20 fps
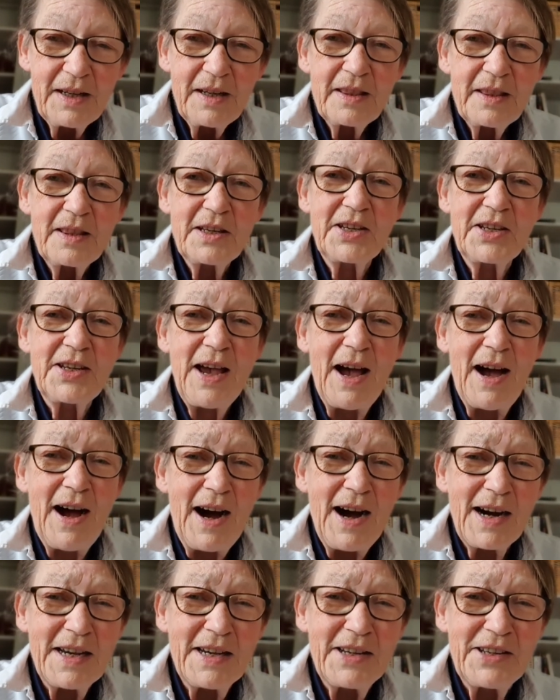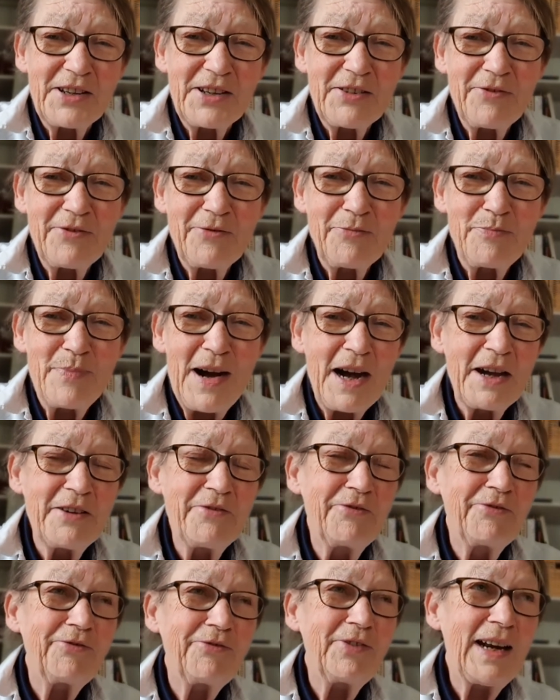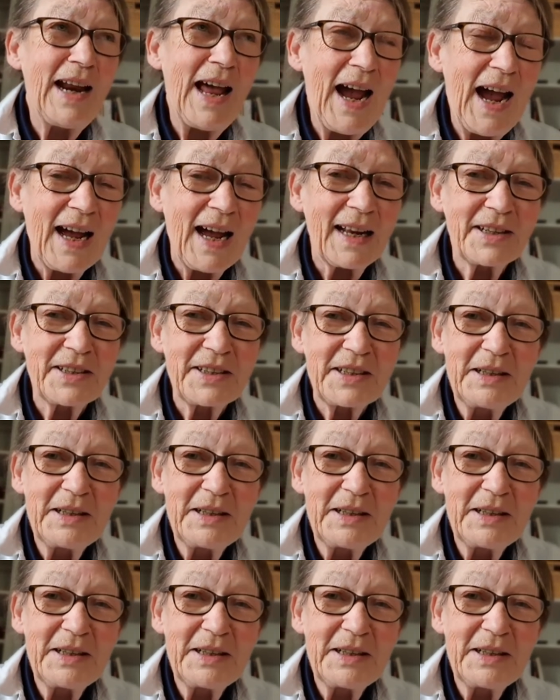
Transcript: the size of my flat.